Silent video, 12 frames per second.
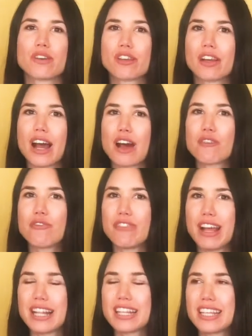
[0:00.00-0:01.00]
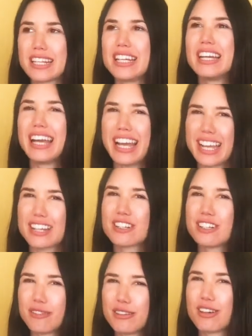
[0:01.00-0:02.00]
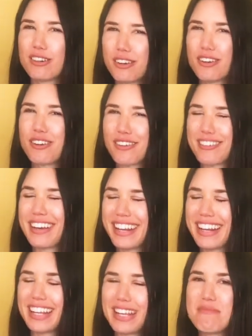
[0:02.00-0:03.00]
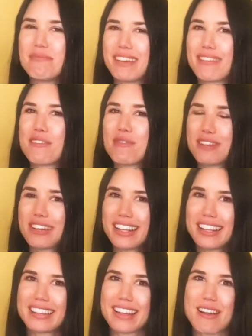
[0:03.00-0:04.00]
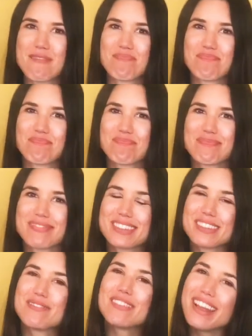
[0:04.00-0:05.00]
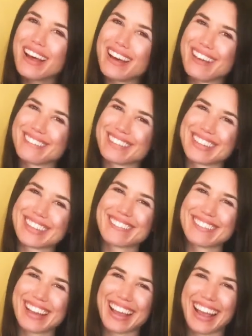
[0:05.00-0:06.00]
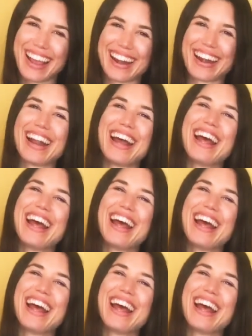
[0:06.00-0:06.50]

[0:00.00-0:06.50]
and Ricardo felt that actually we were going all really deep and we would need some love and some care.